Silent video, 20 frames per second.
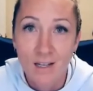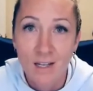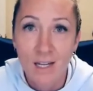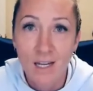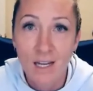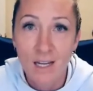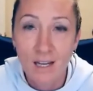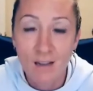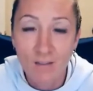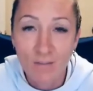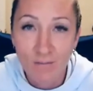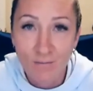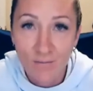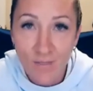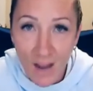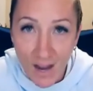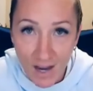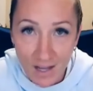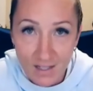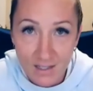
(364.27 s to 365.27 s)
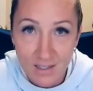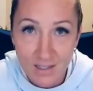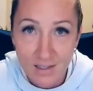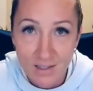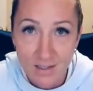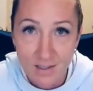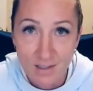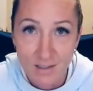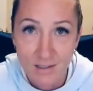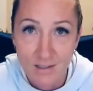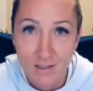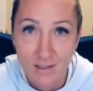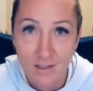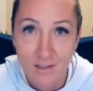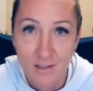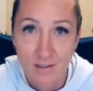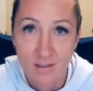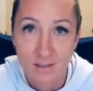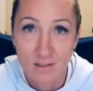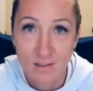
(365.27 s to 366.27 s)
Eating fat
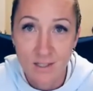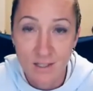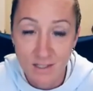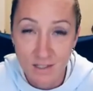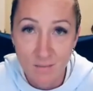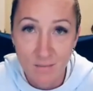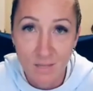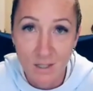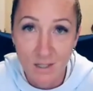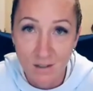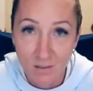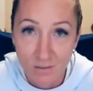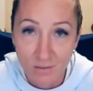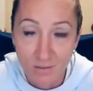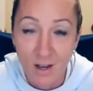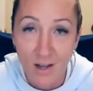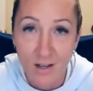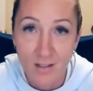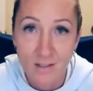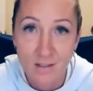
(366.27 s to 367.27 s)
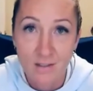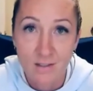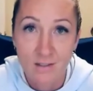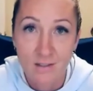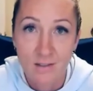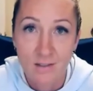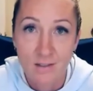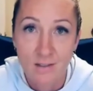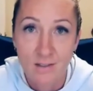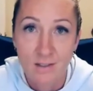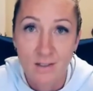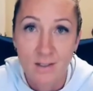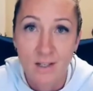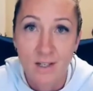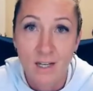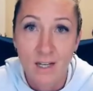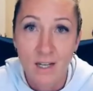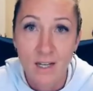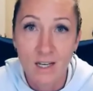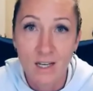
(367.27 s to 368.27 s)
doesn't make you fat.
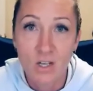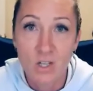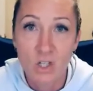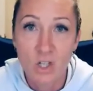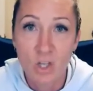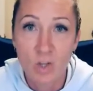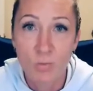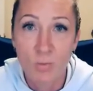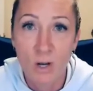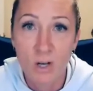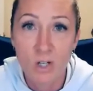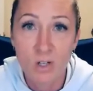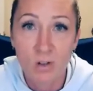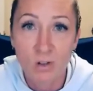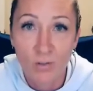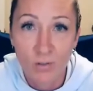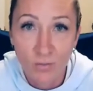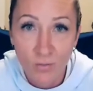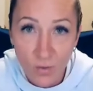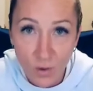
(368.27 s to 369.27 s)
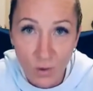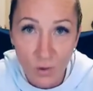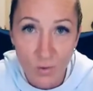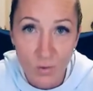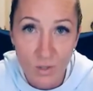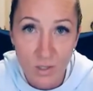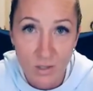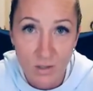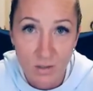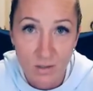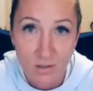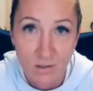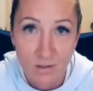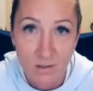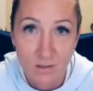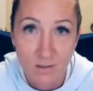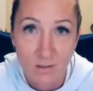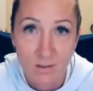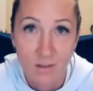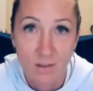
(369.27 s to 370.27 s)
Eating too much food
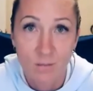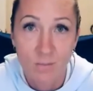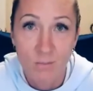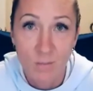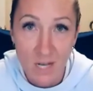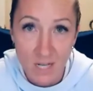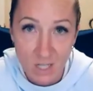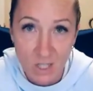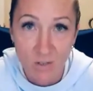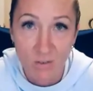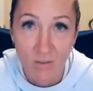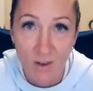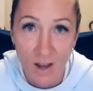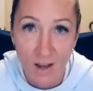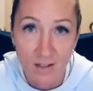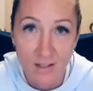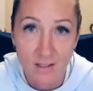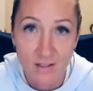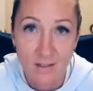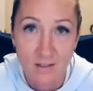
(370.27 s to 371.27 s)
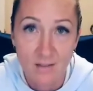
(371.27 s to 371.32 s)
makes you fat.